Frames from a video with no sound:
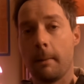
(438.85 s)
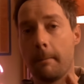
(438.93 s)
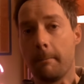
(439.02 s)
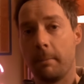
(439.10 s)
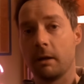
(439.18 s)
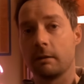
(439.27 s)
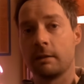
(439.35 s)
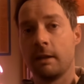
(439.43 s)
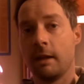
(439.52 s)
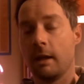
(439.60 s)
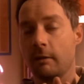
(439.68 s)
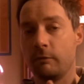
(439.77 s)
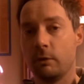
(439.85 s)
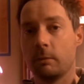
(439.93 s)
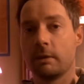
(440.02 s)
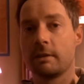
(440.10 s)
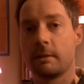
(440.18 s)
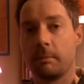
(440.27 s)
But if you
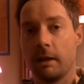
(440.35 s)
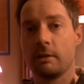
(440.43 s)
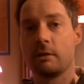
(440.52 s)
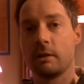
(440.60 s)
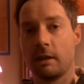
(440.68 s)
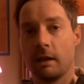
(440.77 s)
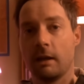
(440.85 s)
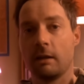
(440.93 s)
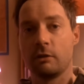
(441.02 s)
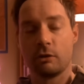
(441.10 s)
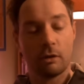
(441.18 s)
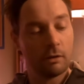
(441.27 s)
want to splash the cash